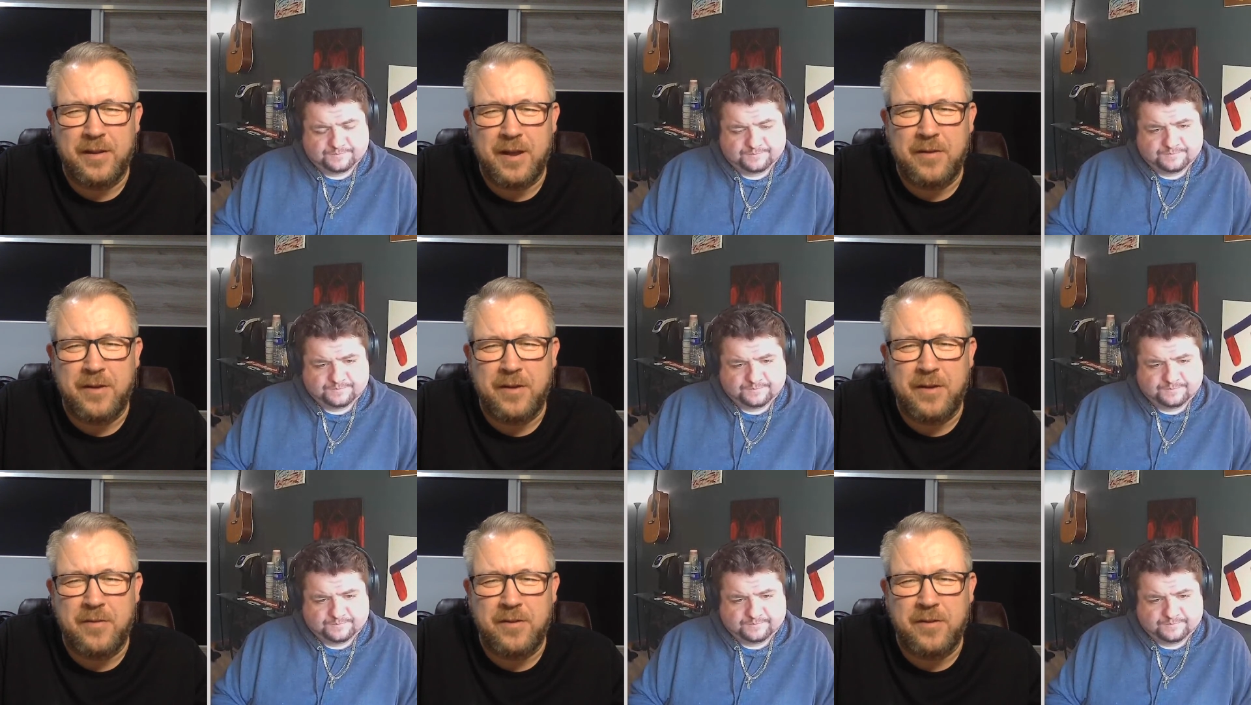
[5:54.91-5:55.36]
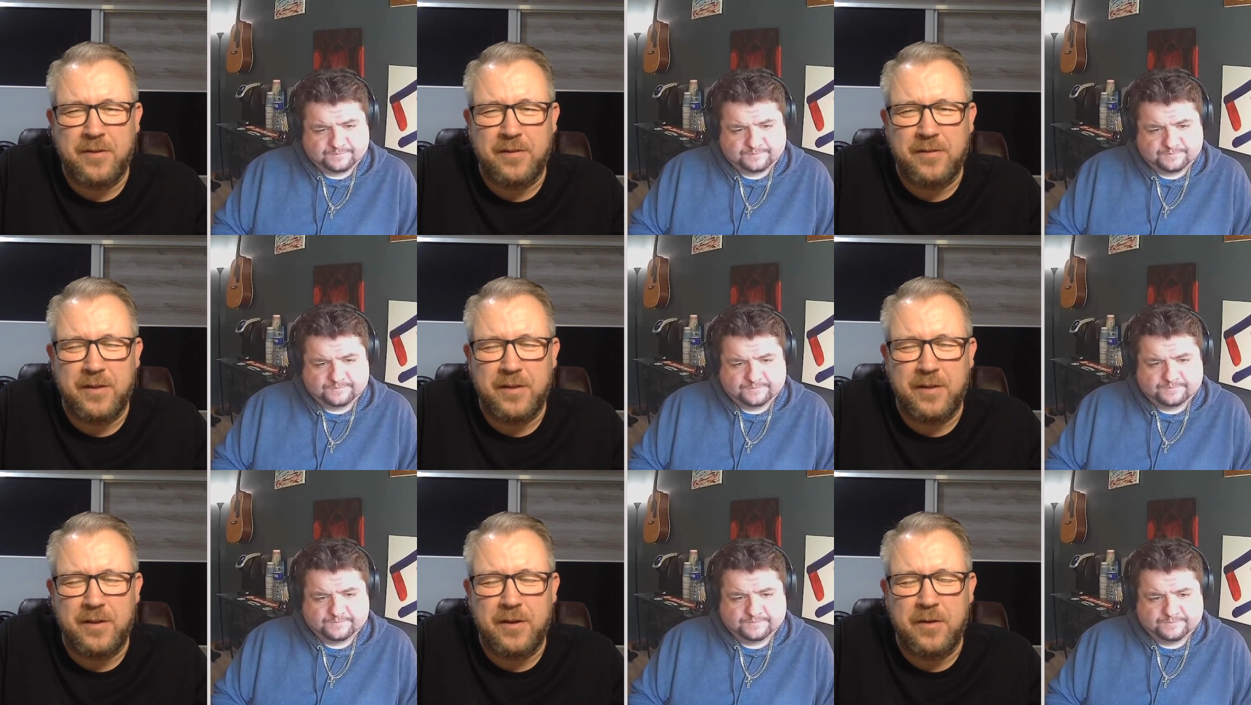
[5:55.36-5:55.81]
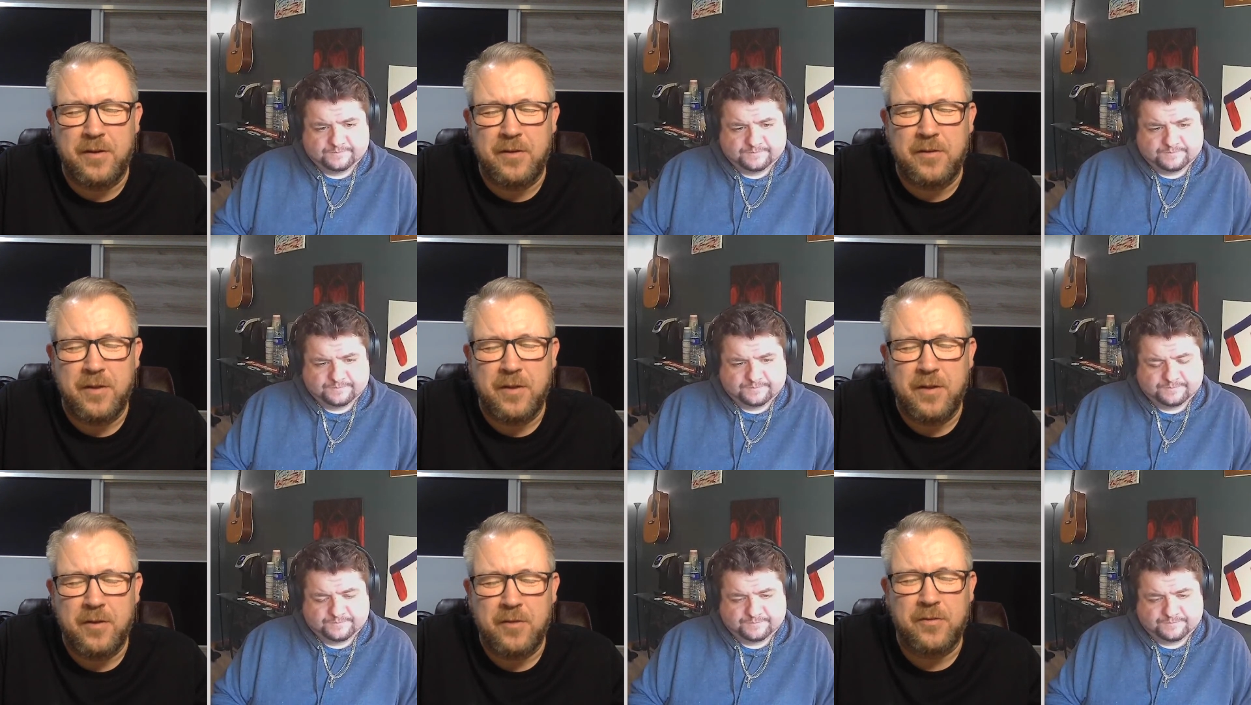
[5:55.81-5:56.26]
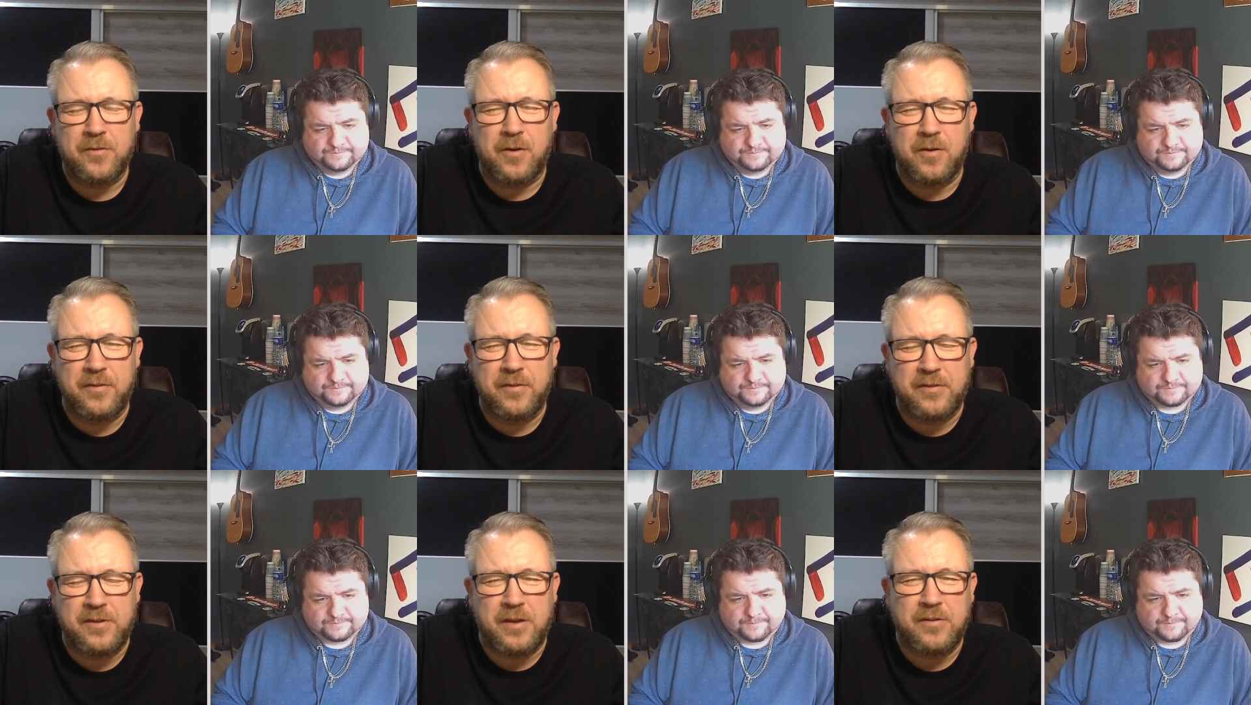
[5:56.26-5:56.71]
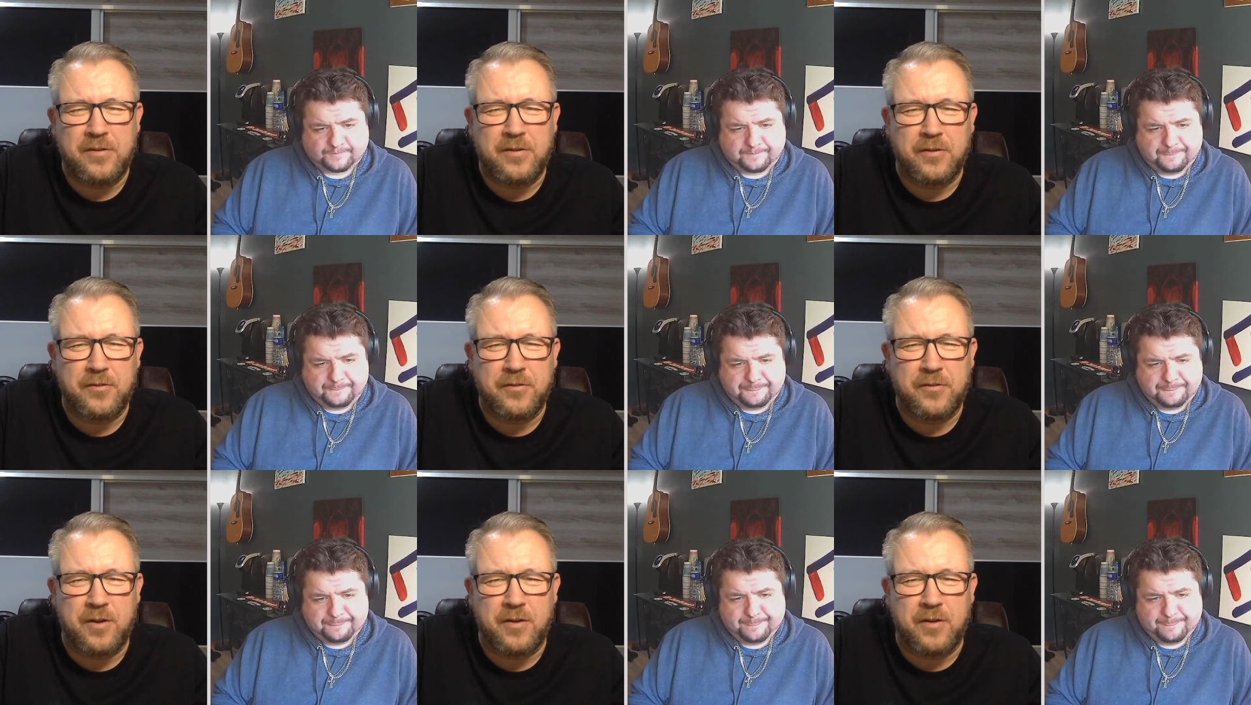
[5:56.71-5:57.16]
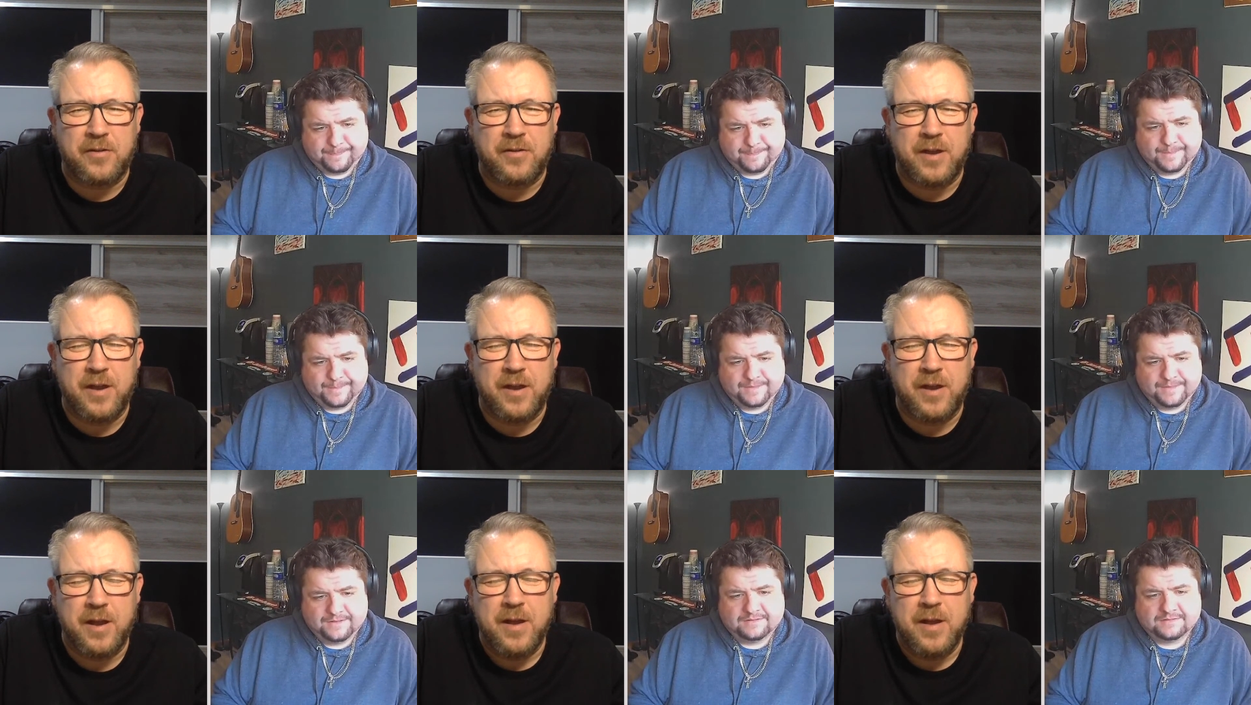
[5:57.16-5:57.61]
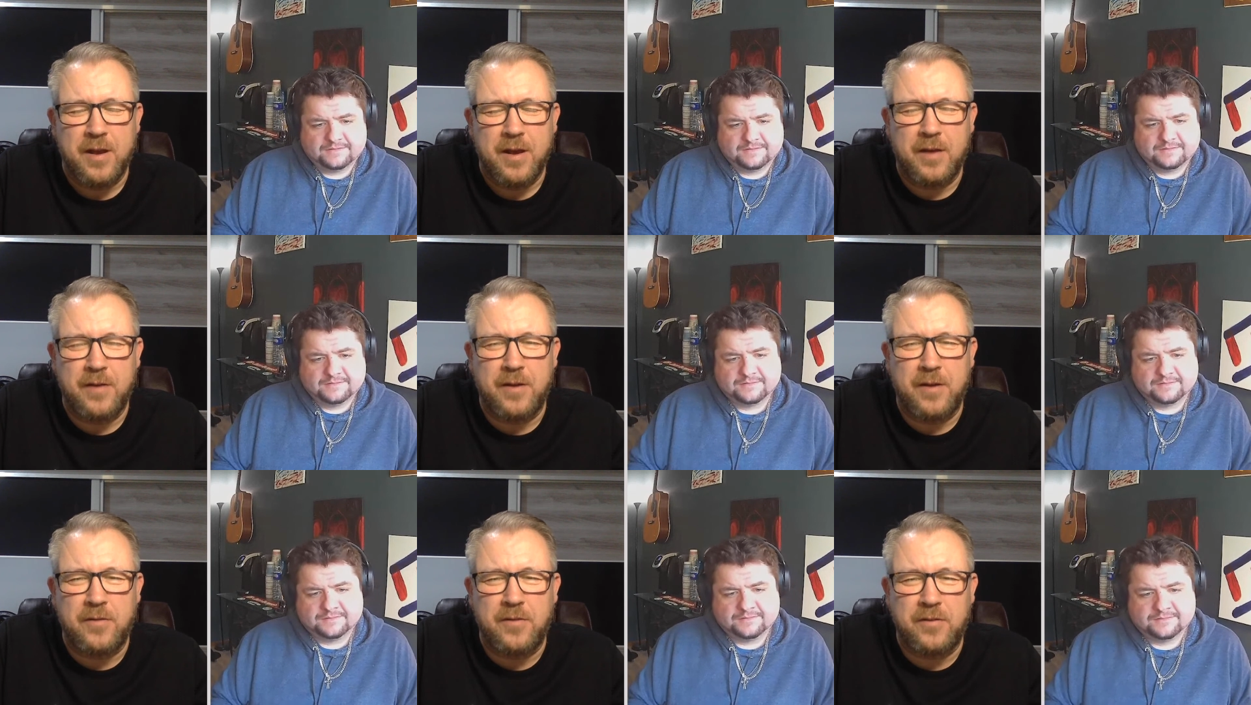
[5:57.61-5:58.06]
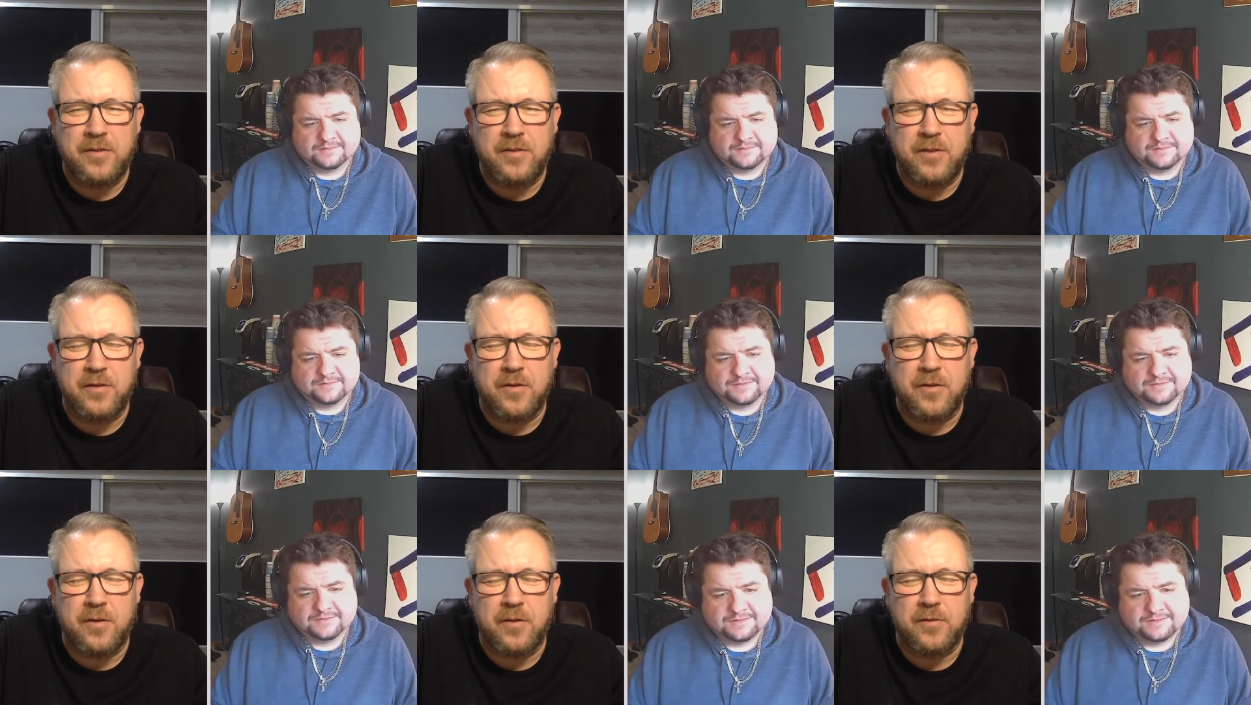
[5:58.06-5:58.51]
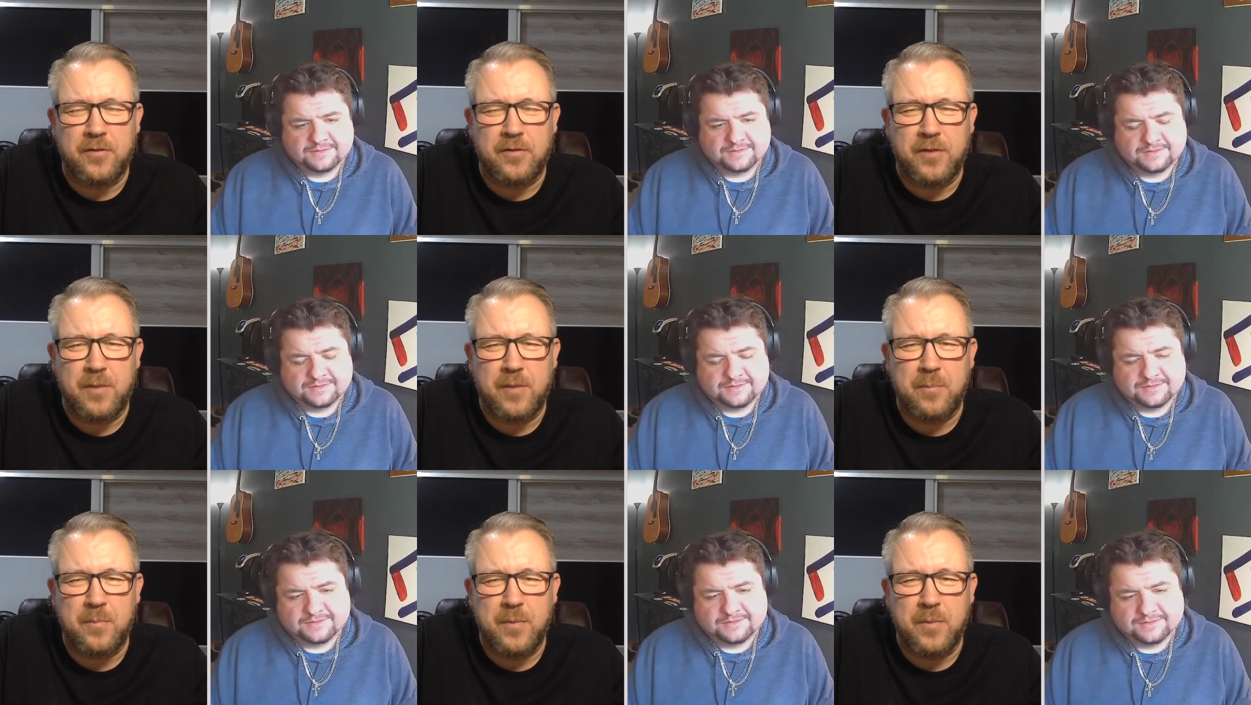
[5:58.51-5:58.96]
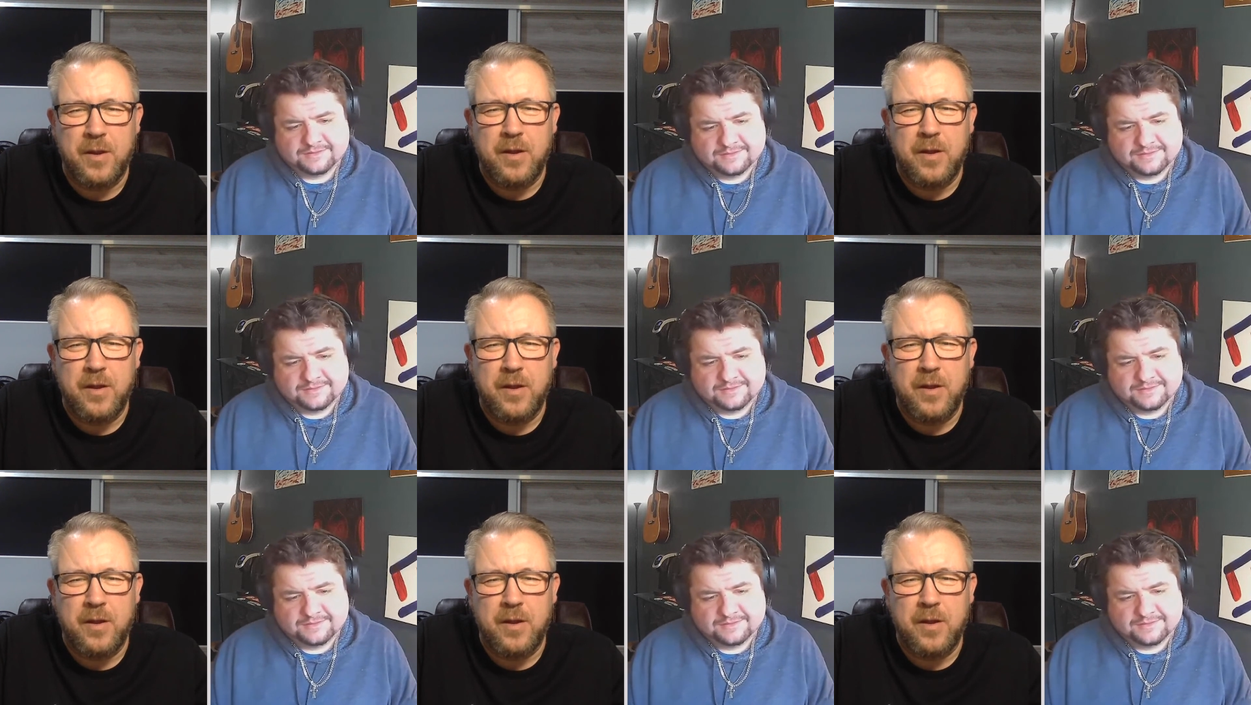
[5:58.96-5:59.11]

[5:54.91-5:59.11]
Speaker 1: I noticed that you'd, sorry, the JSON structure. I noticed you'd got um,